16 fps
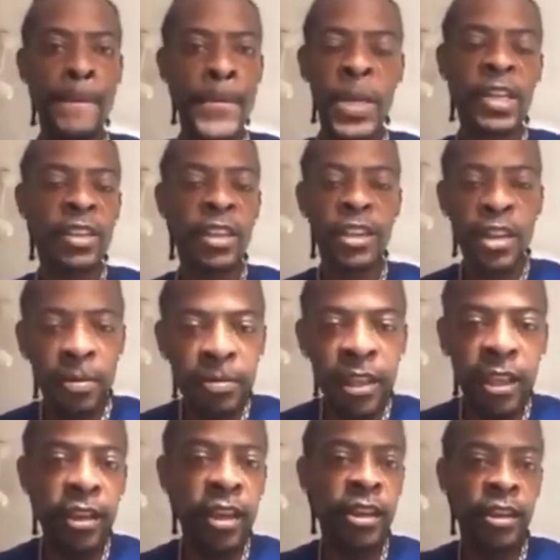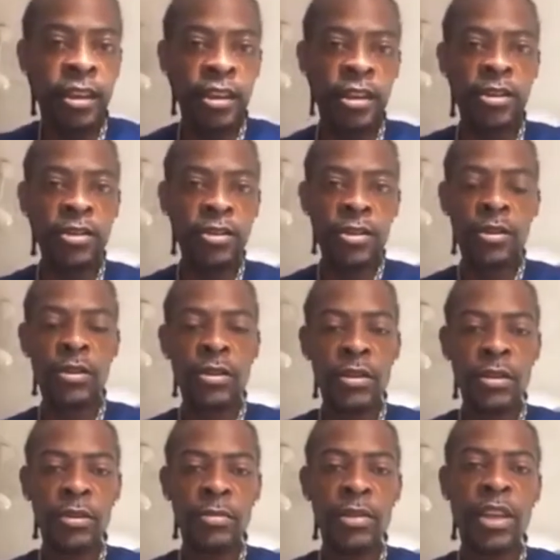Because of them thing there, yo.
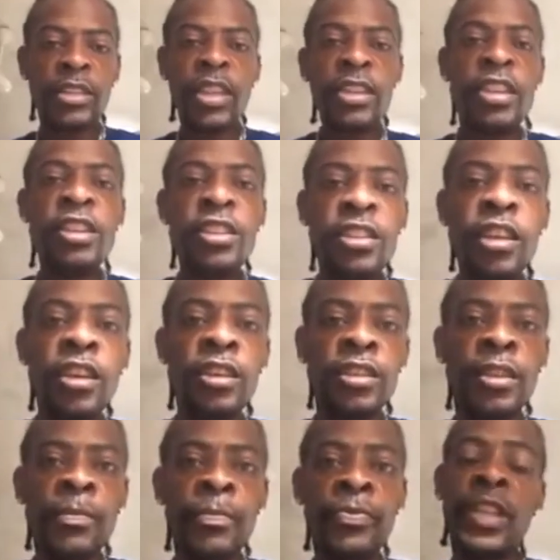Because of these things.